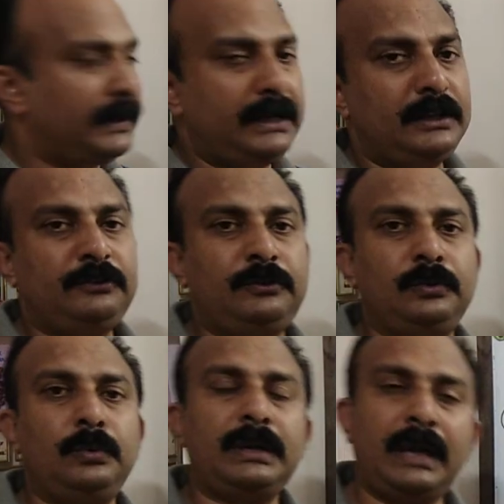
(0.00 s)
minus
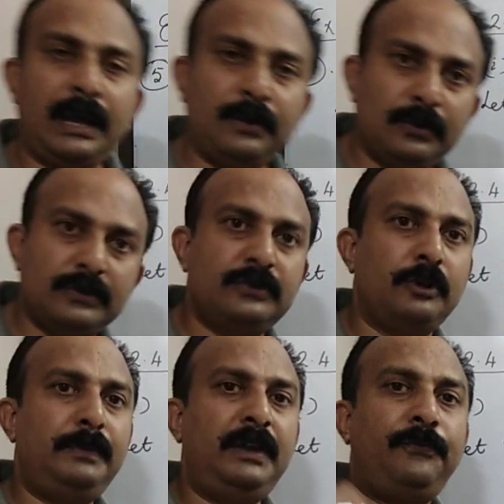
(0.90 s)
2 can
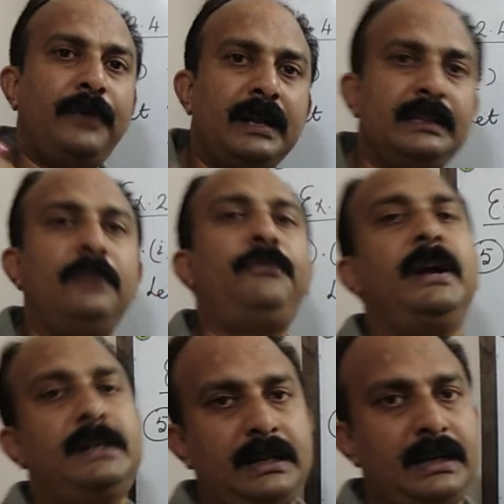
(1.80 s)
also be further
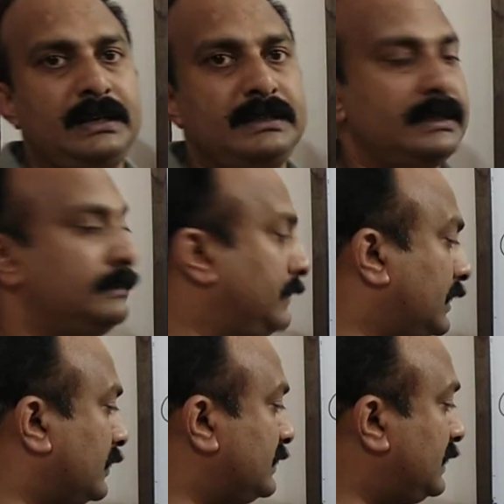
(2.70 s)
factorized
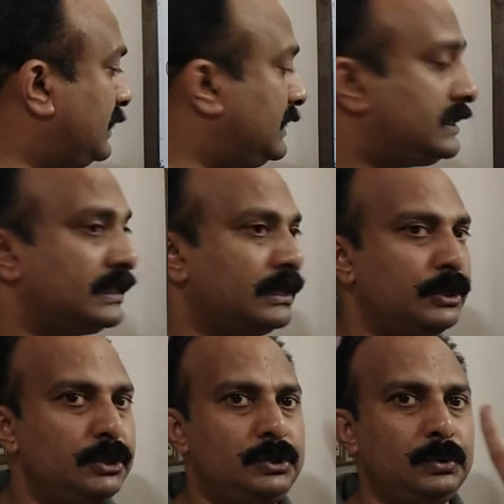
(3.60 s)
because it is